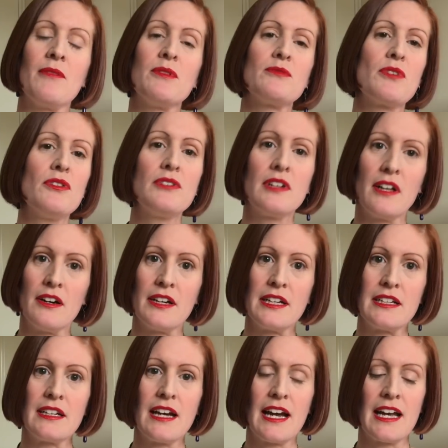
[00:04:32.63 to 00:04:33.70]
It was
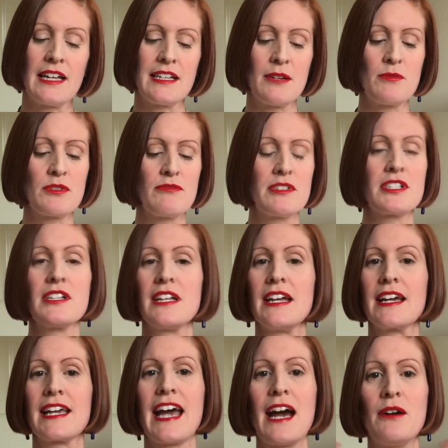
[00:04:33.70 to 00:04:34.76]
online, and it was originally a
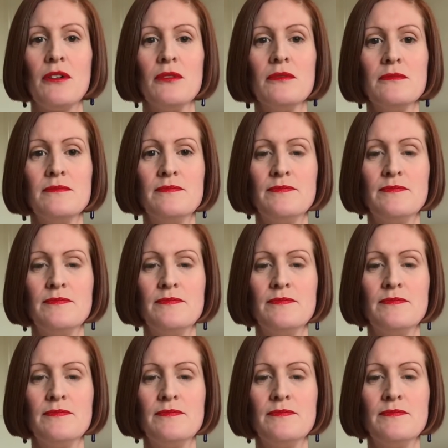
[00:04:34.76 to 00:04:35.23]
cowl,